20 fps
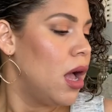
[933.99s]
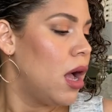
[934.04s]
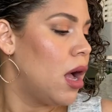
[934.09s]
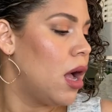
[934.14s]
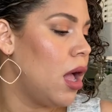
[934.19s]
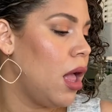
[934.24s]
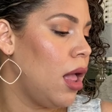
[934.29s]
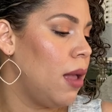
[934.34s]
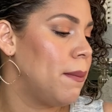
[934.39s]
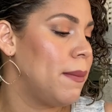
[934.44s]

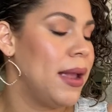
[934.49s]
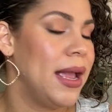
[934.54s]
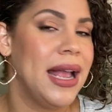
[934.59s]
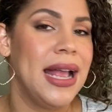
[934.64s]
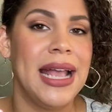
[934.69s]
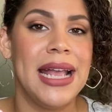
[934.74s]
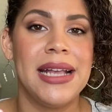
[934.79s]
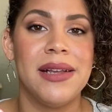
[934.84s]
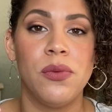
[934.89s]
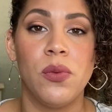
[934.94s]

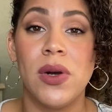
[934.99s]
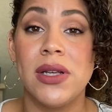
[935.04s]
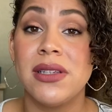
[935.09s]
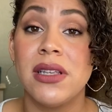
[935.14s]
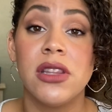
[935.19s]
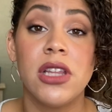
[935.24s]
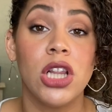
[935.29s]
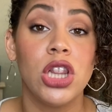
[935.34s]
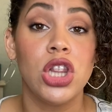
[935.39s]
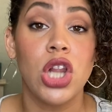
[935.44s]
It
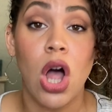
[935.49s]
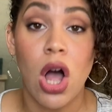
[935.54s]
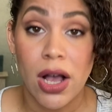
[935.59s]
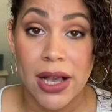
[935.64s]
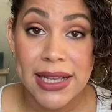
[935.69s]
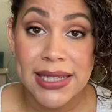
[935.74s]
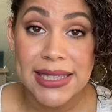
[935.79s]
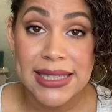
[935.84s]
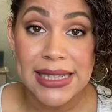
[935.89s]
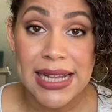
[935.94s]
wasn't the
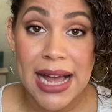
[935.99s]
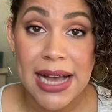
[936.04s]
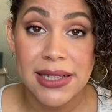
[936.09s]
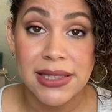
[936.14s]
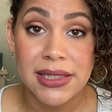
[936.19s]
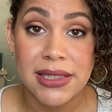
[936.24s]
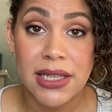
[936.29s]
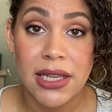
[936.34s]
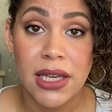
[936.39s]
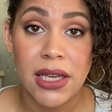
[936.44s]
longest
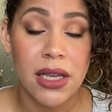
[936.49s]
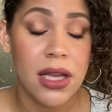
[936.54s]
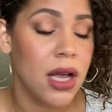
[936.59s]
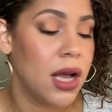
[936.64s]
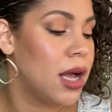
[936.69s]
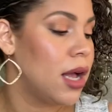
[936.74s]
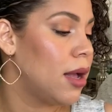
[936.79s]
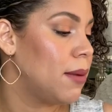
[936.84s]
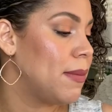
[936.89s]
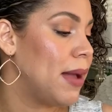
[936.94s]
lasting.
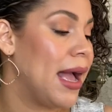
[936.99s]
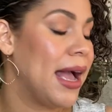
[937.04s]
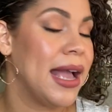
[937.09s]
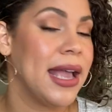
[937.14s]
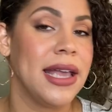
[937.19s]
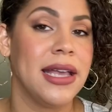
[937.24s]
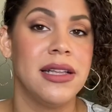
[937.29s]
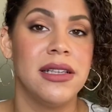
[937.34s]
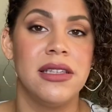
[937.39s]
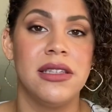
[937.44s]

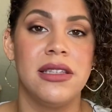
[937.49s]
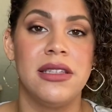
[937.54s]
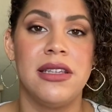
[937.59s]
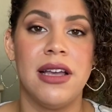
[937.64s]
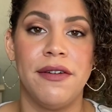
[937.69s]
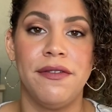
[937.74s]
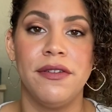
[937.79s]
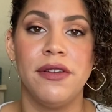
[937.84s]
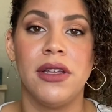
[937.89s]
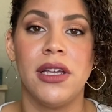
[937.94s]
I
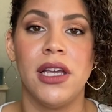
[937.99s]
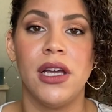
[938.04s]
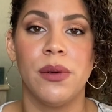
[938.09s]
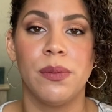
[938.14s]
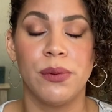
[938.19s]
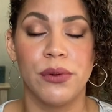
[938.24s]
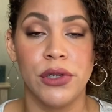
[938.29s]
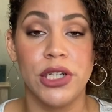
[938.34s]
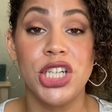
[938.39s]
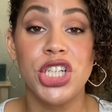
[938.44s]
definitely
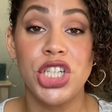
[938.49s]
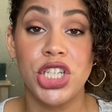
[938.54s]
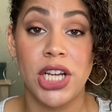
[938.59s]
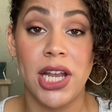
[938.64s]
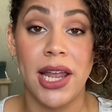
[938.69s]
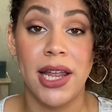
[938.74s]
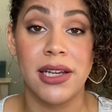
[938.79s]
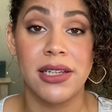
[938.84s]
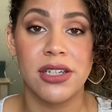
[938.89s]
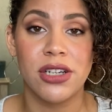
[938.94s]

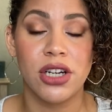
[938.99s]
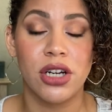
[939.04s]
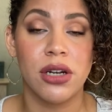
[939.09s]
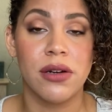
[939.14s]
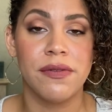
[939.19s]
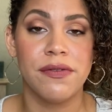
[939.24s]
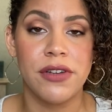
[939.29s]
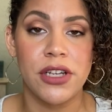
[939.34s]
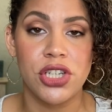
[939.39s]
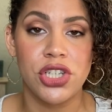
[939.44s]
appreciate
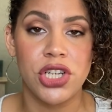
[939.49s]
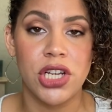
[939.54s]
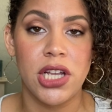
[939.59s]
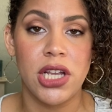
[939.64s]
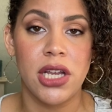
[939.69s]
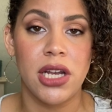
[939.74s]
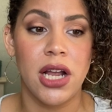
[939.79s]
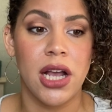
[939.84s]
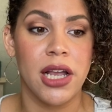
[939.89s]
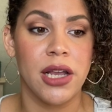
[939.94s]
her
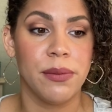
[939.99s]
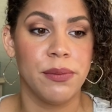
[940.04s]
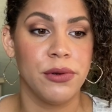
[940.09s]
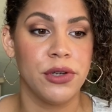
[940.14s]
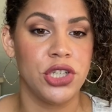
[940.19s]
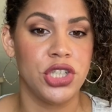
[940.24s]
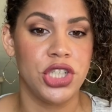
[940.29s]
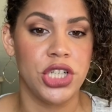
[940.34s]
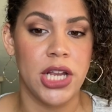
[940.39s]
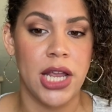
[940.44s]
vision. I
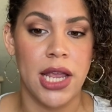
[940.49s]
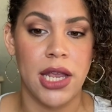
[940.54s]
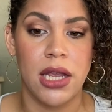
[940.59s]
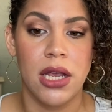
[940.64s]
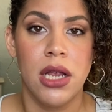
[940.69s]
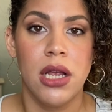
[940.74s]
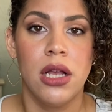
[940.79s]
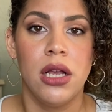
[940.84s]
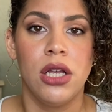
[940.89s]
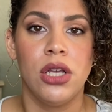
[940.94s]

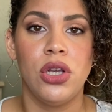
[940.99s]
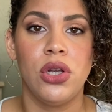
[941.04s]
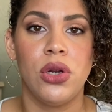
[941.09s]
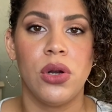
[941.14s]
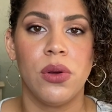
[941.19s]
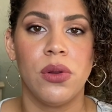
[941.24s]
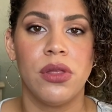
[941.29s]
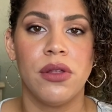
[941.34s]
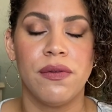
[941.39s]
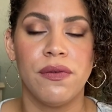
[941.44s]
appreciate, you
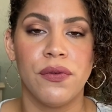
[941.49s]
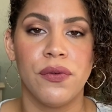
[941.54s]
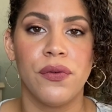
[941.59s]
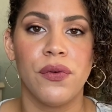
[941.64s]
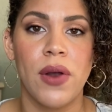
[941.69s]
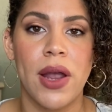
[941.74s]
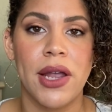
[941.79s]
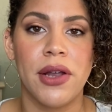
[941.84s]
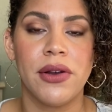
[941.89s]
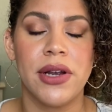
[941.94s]
know, the
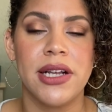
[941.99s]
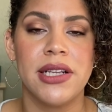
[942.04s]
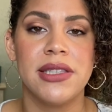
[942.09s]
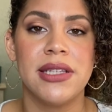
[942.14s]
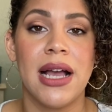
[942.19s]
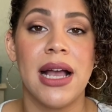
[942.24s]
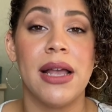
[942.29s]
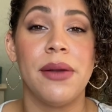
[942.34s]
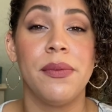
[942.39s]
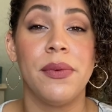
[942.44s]
fragrance.
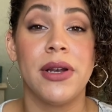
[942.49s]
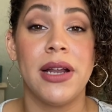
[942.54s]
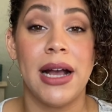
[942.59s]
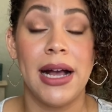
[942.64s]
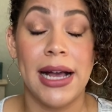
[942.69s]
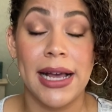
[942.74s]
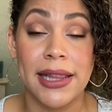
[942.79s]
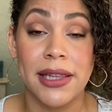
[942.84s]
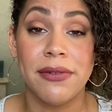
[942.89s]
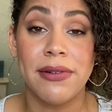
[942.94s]
I would
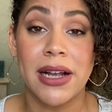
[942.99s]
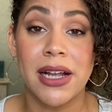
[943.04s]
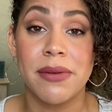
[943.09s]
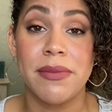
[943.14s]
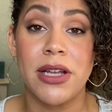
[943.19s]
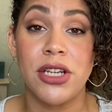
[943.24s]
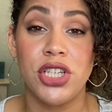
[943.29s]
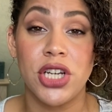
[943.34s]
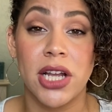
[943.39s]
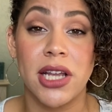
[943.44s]
highly
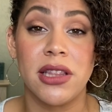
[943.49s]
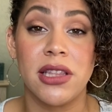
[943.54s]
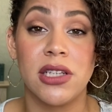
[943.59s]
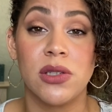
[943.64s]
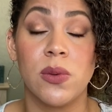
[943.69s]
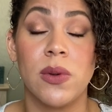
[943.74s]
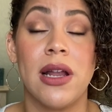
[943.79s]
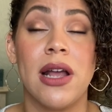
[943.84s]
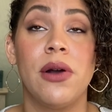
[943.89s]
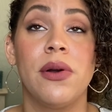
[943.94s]
recommend checking
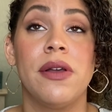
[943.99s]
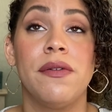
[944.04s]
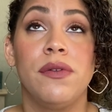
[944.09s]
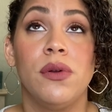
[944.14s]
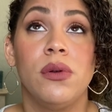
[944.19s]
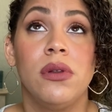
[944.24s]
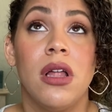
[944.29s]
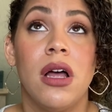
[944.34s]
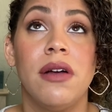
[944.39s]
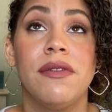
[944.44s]
this one out if
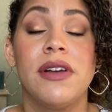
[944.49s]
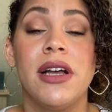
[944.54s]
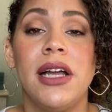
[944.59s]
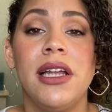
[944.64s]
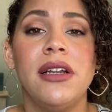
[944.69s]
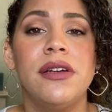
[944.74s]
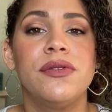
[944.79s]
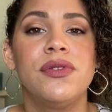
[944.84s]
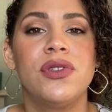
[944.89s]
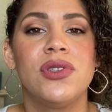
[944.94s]
you love
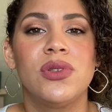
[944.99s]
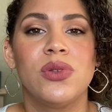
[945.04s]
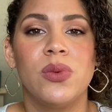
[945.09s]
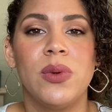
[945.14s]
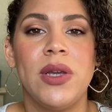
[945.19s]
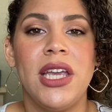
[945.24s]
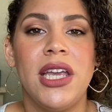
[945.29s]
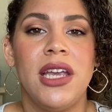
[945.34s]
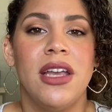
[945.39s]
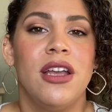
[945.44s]
kind of
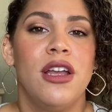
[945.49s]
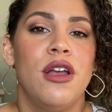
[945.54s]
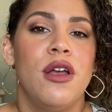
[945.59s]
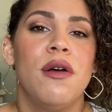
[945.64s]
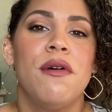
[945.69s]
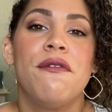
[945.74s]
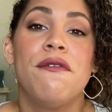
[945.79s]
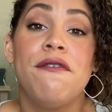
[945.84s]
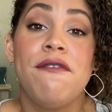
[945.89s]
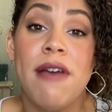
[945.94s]
sweet,
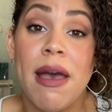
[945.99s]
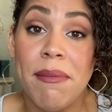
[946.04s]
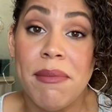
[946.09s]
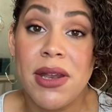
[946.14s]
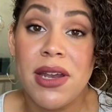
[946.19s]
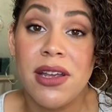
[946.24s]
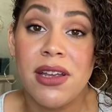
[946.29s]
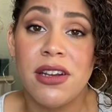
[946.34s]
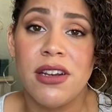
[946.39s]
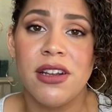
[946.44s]

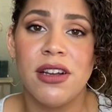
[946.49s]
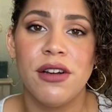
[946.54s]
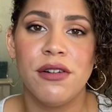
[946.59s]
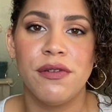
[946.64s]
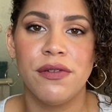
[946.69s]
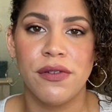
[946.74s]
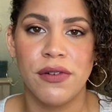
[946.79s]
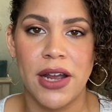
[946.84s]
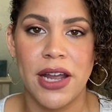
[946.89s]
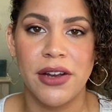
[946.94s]
feminine
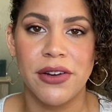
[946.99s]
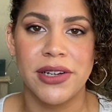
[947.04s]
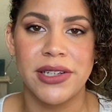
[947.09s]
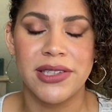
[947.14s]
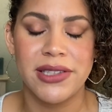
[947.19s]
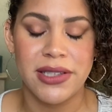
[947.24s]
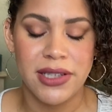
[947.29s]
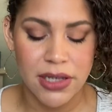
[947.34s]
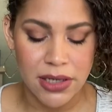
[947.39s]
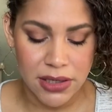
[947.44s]

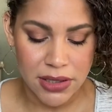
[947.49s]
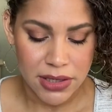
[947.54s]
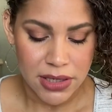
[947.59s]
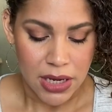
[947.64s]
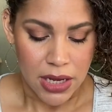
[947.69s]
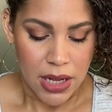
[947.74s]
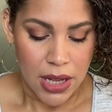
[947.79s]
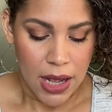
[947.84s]
fragrances.